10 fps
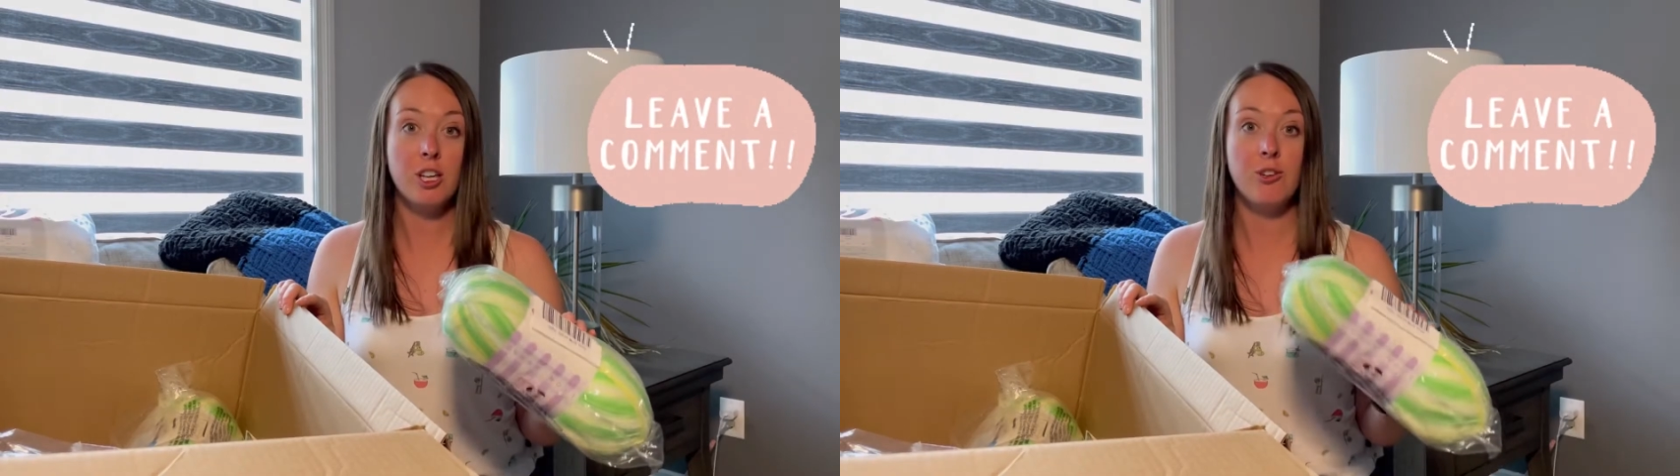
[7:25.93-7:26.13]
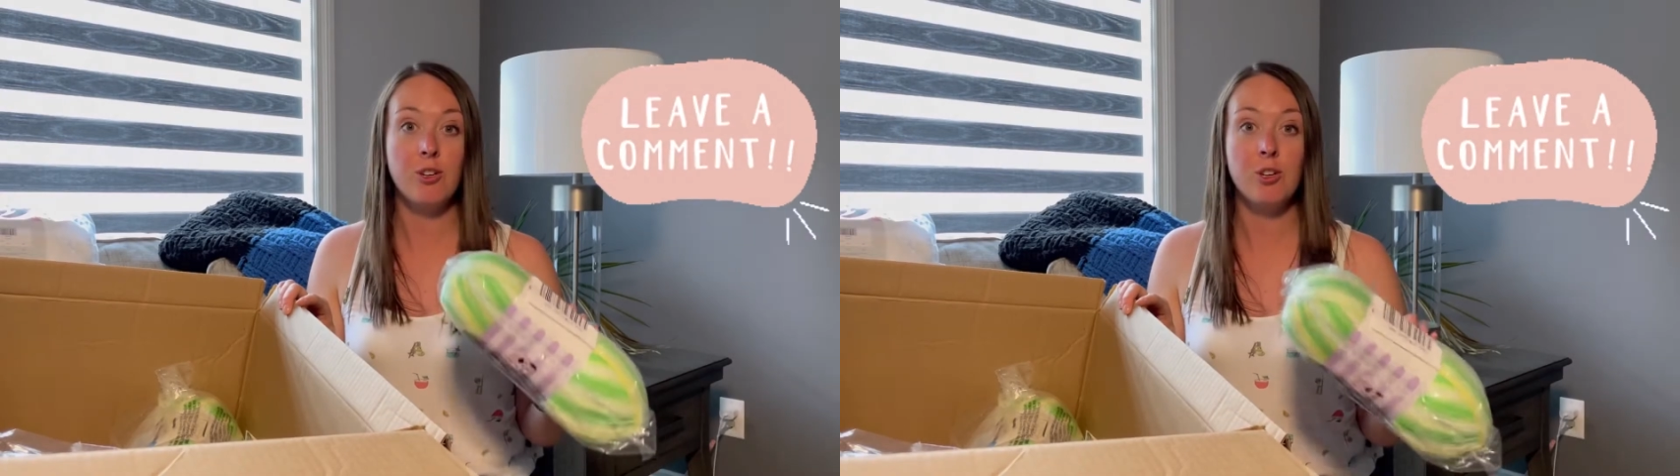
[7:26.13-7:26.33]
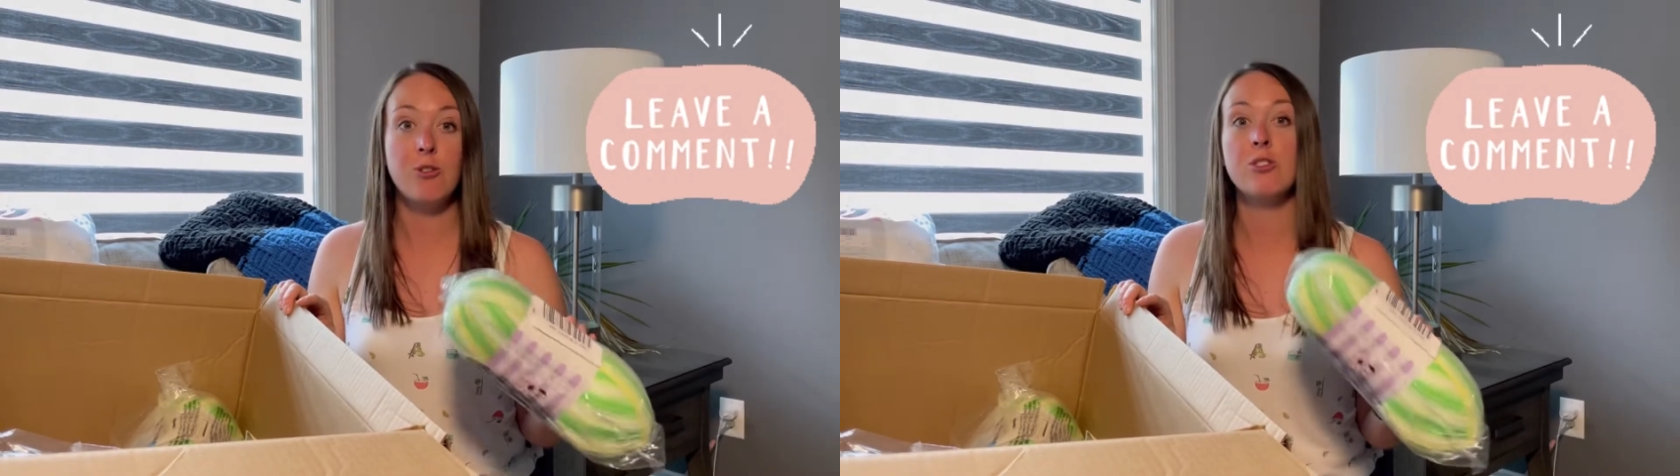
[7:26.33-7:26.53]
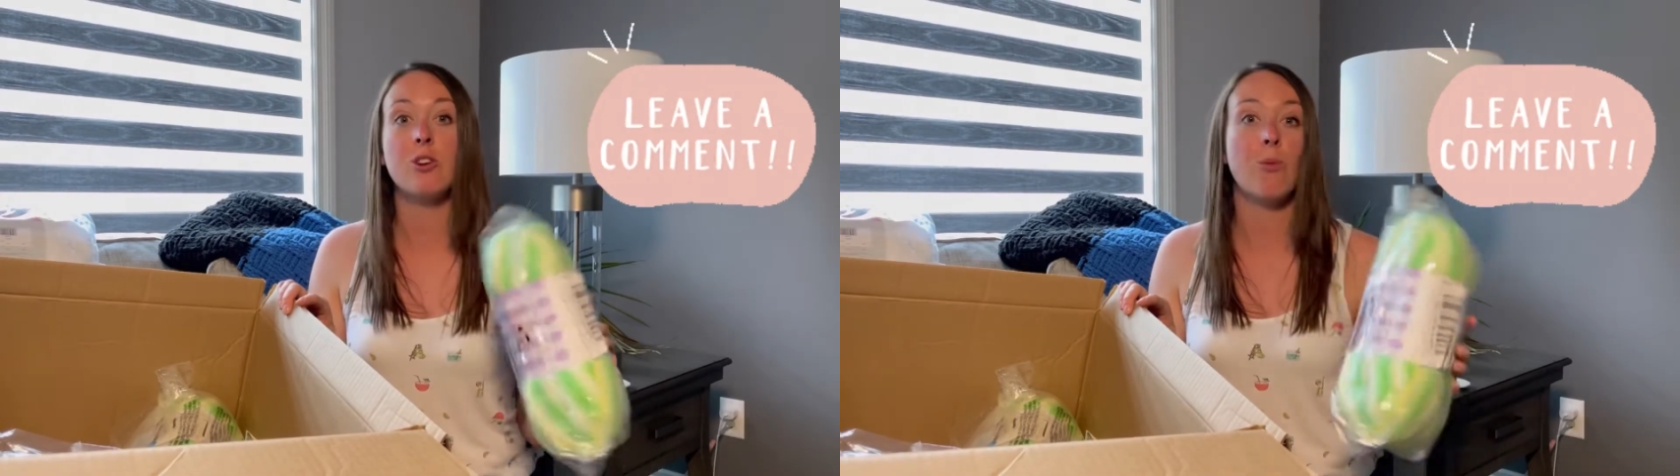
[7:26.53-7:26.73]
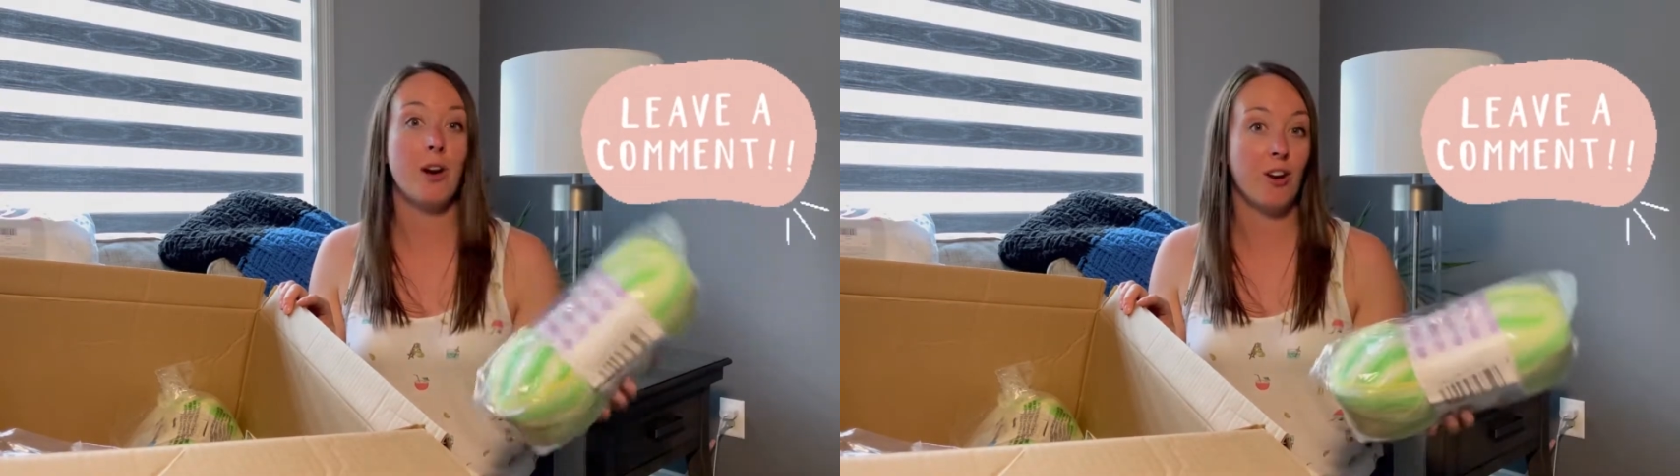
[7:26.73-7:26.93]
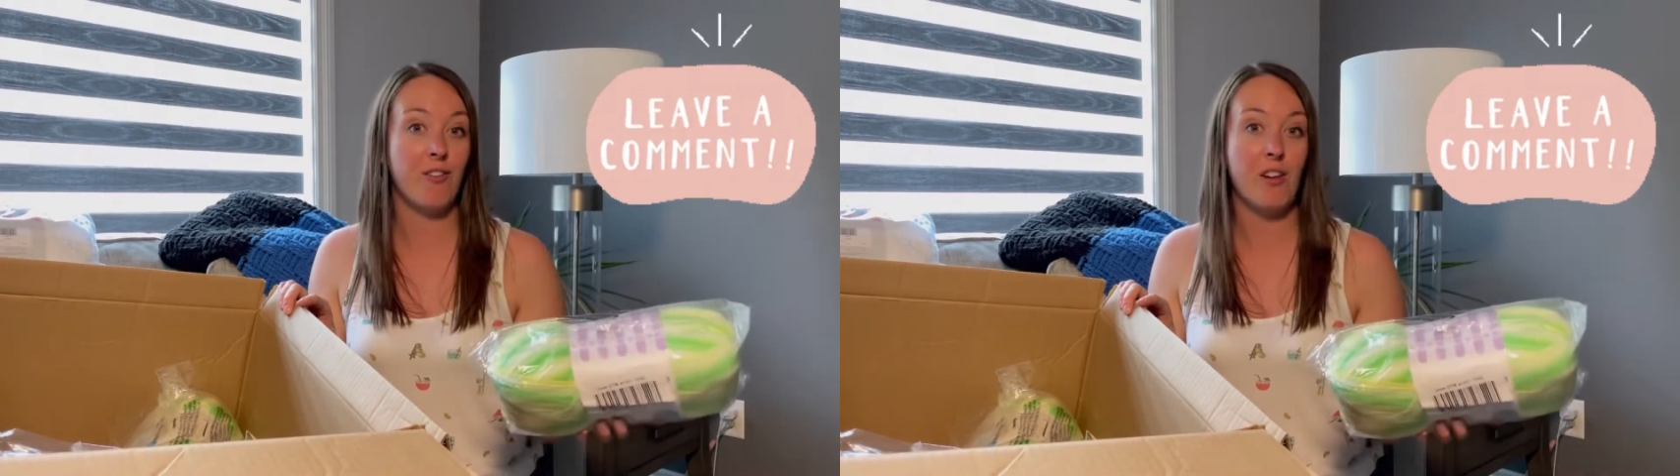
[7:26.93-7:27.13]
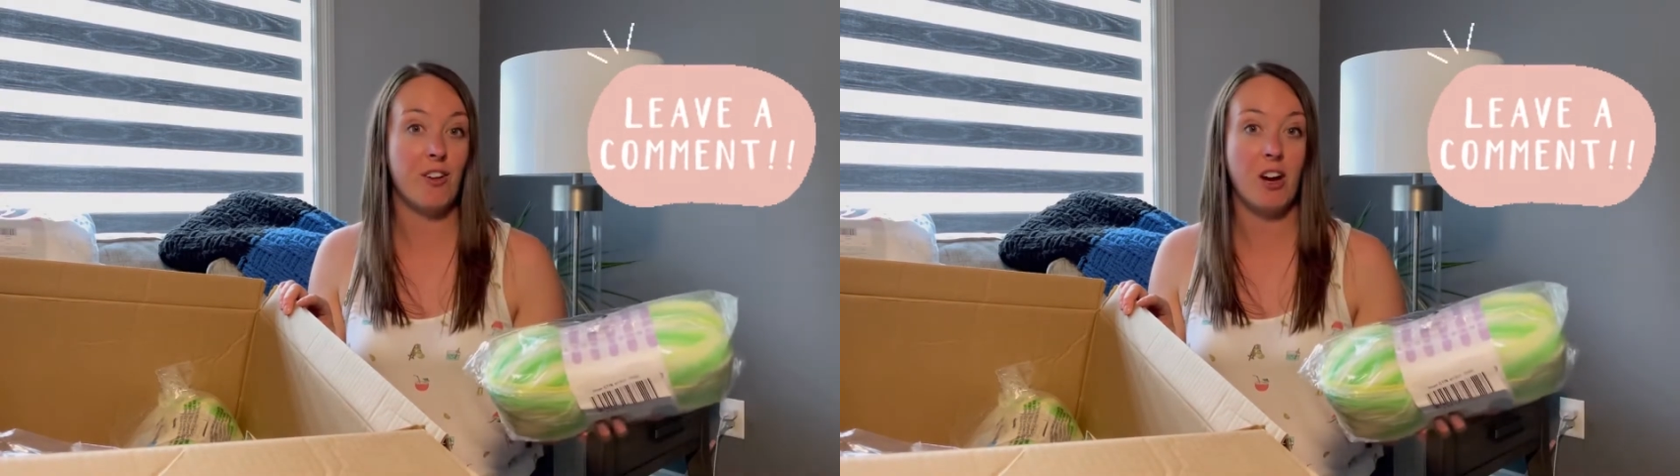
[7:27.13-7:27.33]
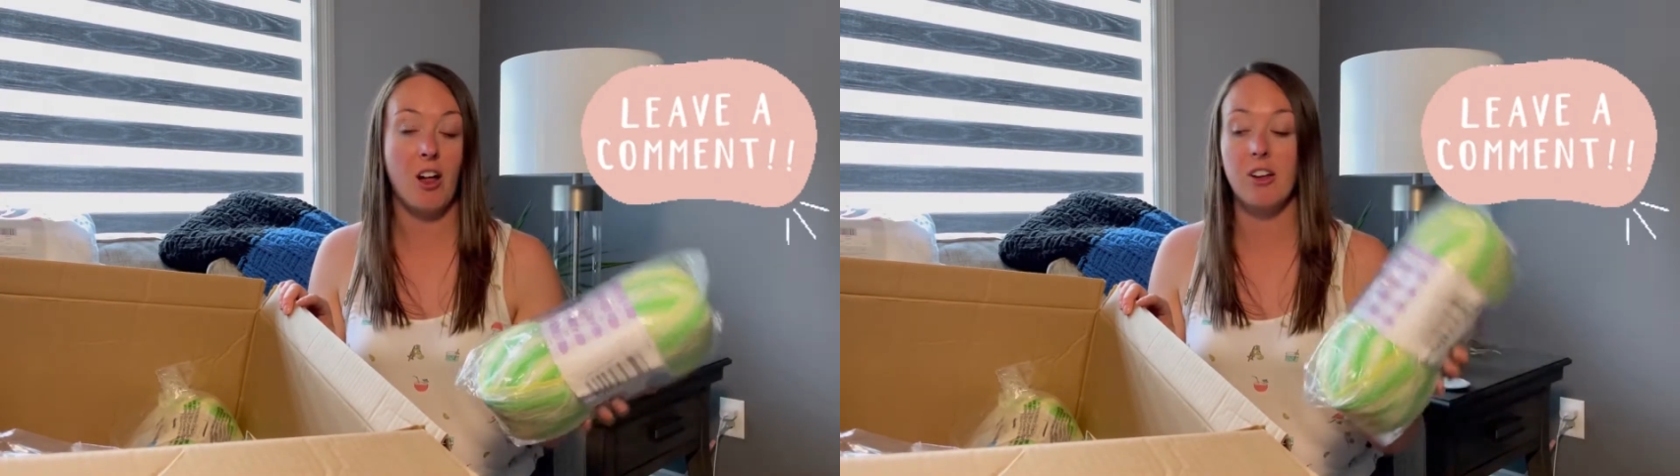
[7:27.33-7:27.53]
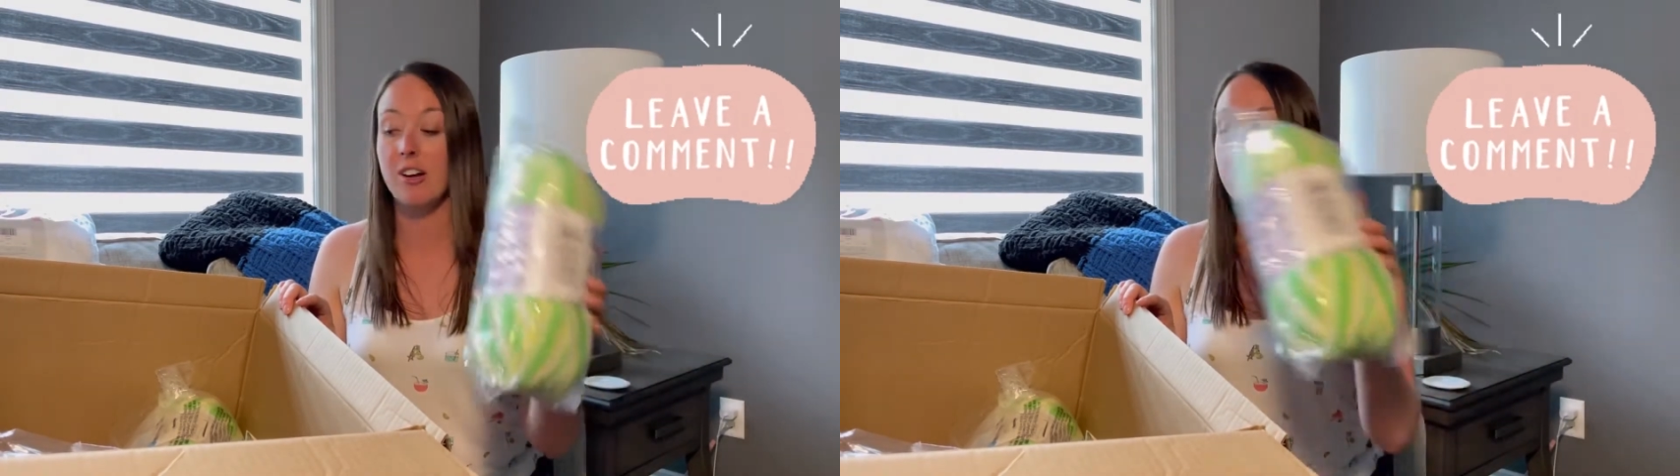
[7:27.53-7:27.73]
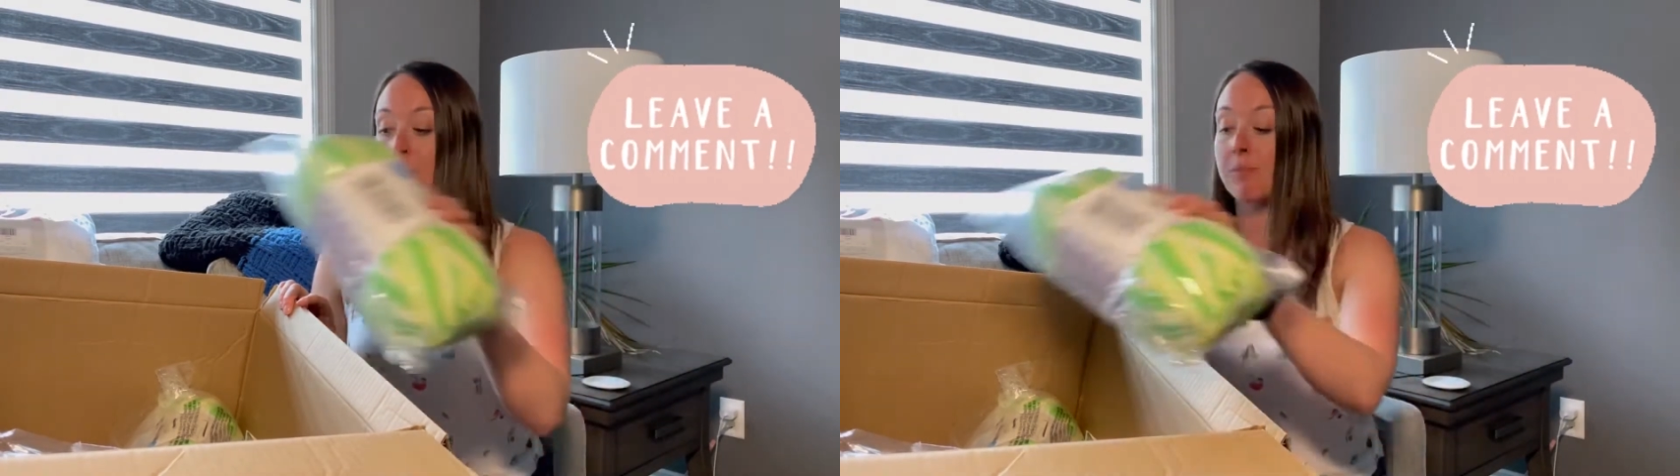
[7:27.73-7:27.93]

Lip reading: you used or what your favorite color is.